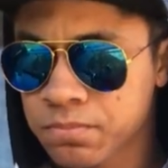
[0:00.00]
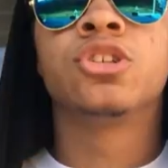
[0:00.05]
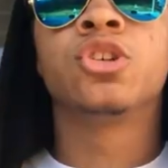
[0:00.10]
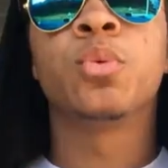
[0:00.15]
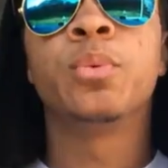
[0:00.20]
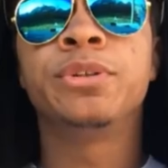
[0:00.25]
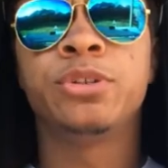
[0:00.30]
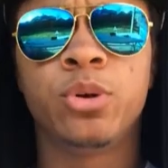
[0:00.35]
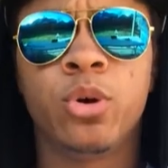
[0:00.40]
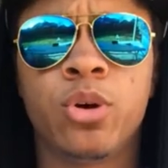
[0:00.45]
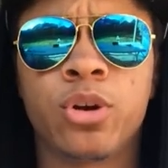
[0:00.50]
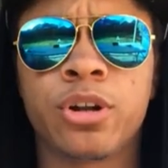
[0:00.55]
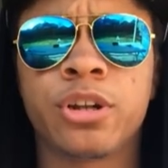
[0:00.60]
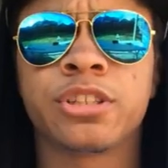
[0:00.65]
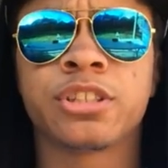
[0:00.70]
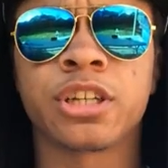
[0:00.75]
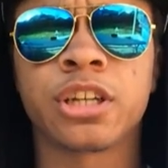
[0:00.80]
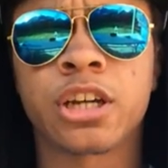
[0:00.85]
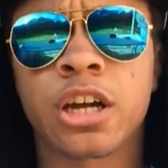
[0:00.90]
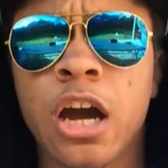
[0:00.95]
So when you
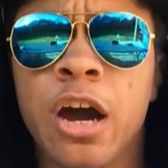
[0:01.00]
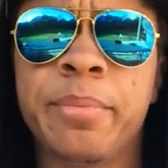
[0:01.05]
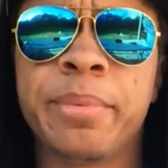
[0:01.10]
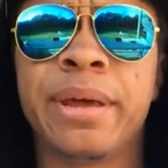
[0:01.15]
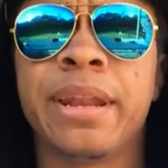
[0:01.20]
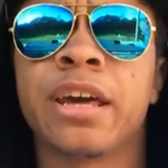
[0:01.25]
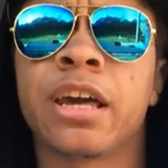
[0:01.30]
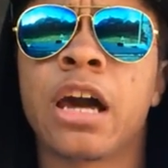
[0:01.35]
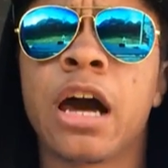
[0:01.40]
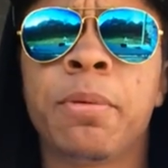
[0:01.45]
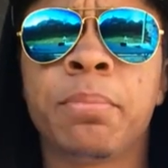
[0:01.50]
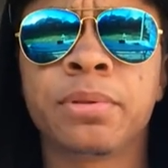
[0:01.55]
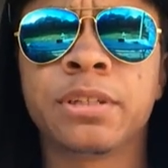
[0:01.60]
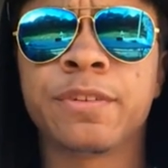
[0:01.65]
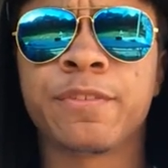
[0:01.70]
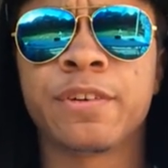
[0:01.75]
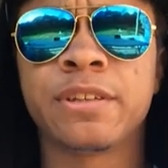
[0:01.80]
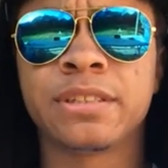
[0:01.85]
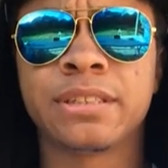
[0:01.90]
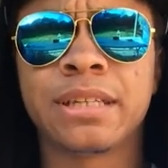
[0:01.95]
order, it's going to come in a couple
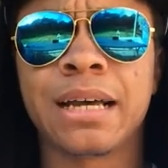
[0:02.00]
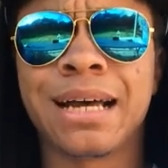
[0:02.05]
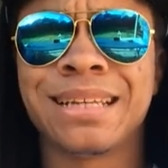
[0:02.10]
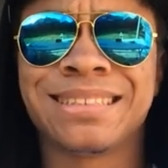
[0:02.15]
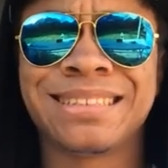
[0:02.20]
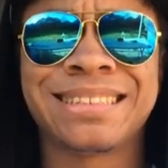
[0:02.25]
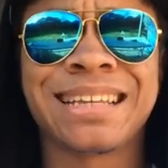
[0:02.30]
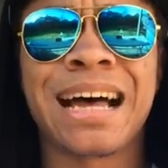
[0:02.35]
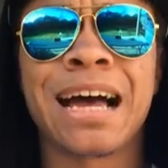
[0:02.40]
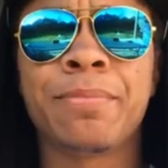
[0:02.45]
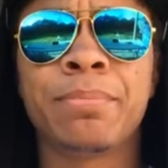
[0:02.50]
different sizes.